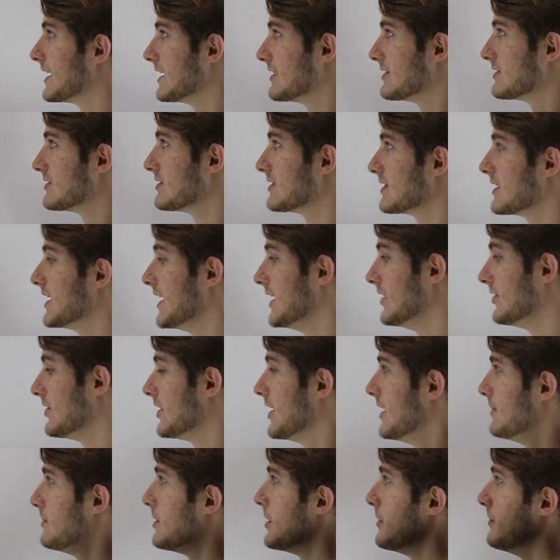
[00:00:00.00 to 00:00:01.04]
gets scaled
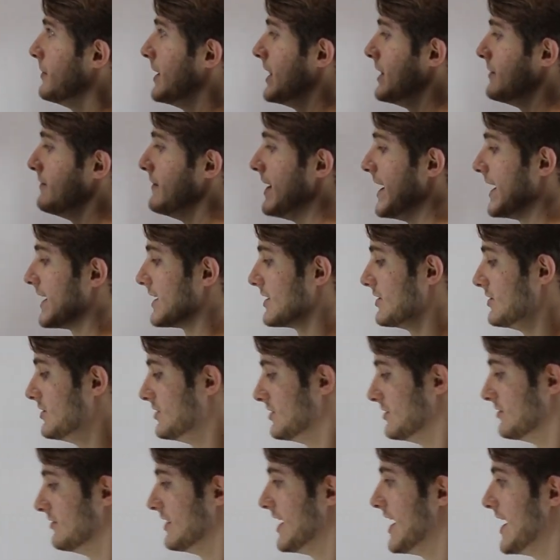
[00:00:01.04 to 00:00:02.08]
up by the
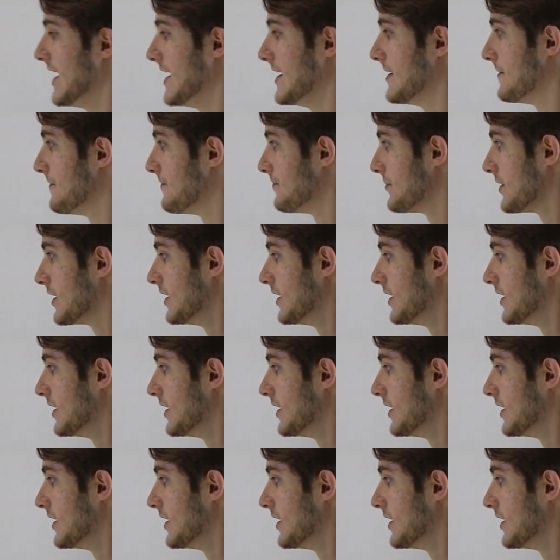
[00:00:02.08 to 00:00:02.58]
magnitude of A.